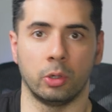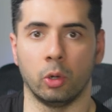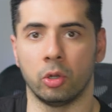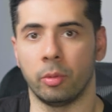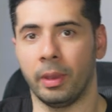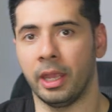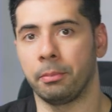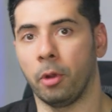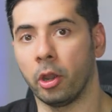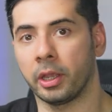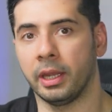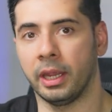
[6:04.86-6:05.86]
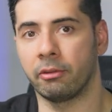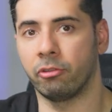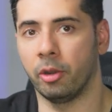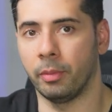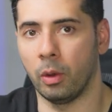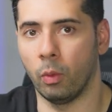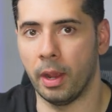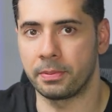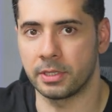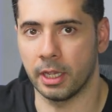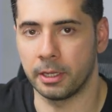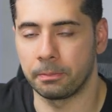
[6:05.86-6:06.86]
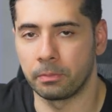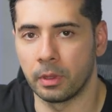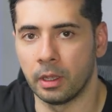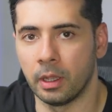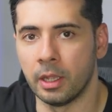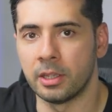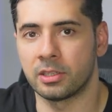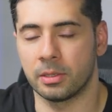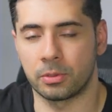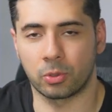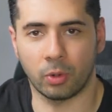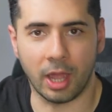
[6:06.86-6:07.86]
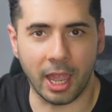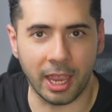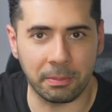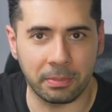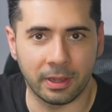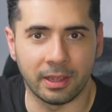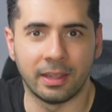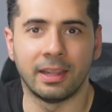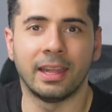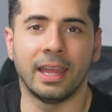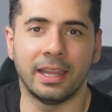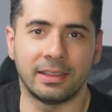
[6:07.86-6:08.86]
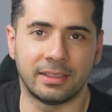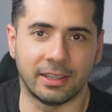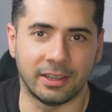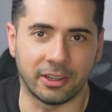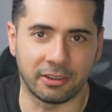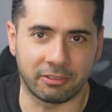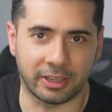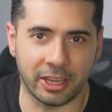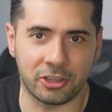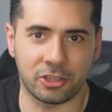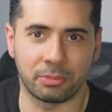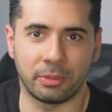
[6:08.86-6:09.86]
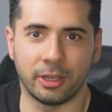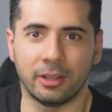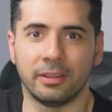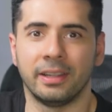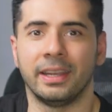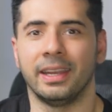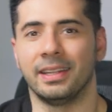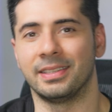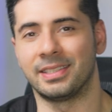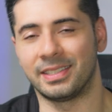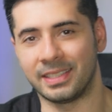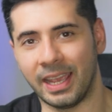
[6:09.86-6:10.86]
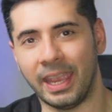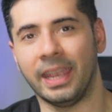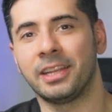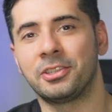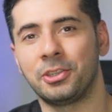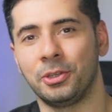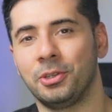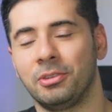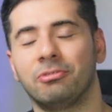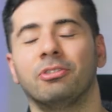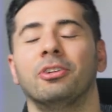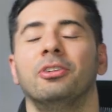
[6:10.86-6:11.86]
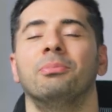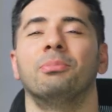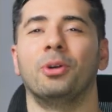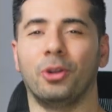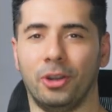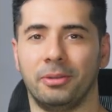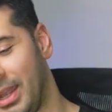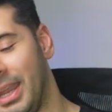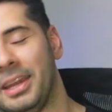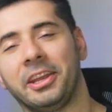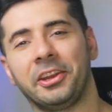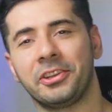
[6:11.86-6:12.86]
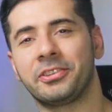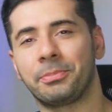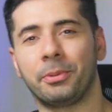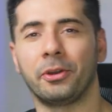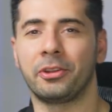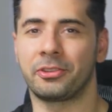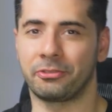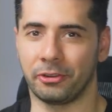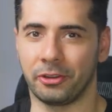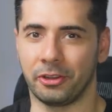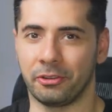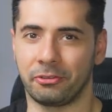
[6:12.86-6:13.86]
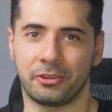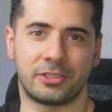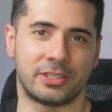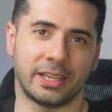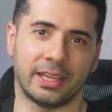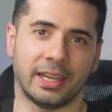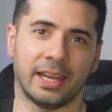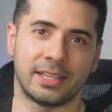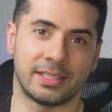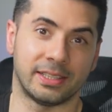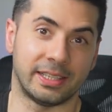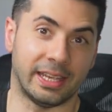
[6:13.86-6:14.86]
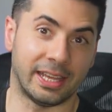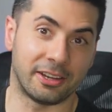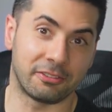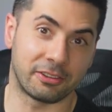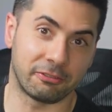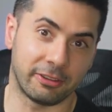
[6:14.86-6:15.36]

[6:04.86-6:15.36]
to automate marketing for my website. Subscribe, hit the notification bell, and stay tuned for more. And here's a bonus for you for sticking until the end of the